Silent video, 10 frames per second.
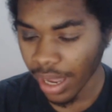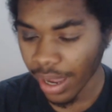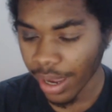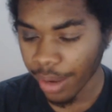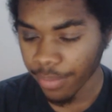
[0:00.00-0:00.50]

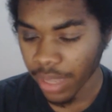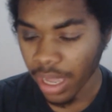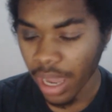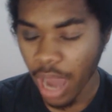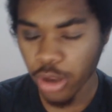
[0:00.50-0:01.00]
I
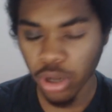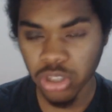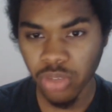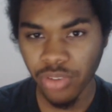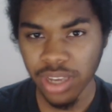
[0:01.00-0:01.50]
do
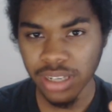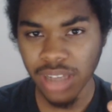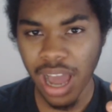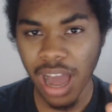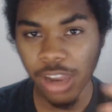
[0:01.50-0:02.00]
also
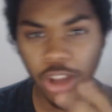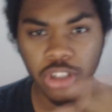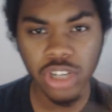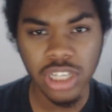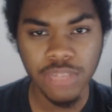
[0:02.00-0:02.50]
think that
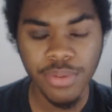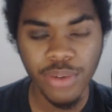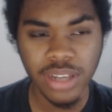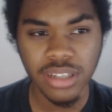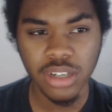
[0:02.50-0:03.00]
Alonso needs to be
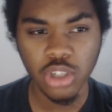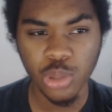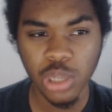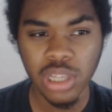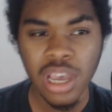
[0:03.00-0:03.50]
rested,
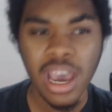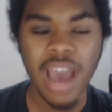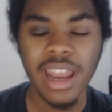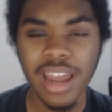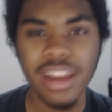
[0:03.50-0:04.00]
just because
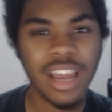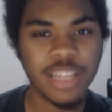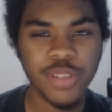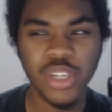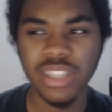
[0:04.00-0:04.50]
in the
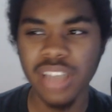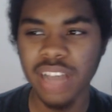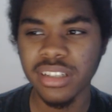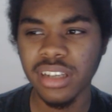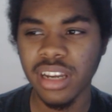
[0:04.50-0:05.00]
last match against
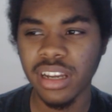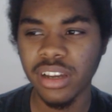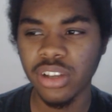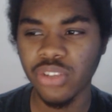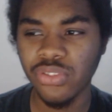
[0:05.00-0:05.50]
Arsenal, he had
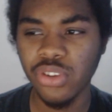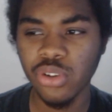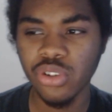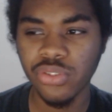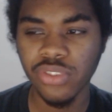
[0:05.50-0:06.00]
like
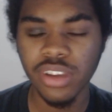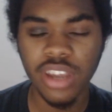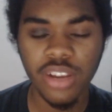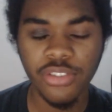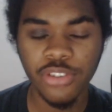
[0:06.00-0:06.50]

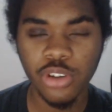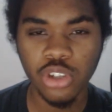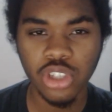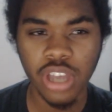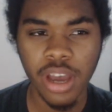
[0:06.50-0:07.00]
he
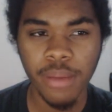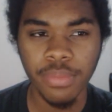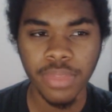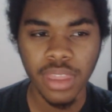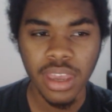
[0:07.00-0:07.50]

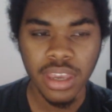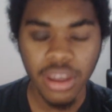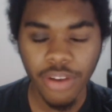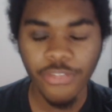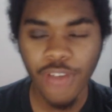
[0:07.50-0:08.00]

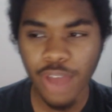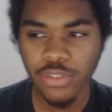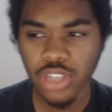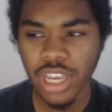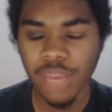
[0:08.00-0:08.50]
had
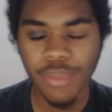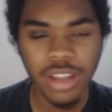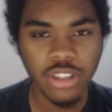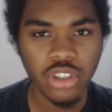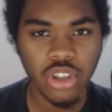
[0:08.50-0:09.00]
5 shaky
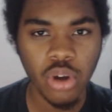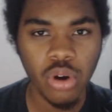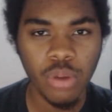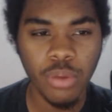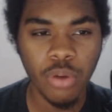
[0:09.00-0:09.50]
minutes or
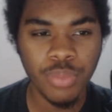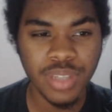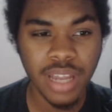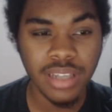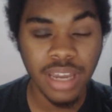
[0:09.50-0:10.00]
so, but
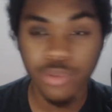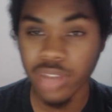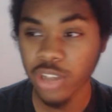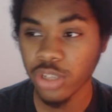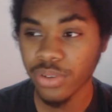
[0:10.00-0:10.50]
besides that, he
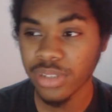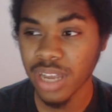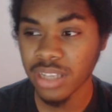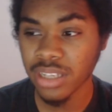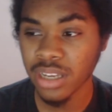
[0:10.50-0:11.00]
was actually
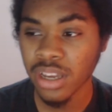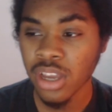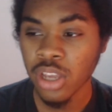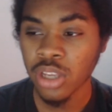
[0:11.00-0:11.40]
fantastic.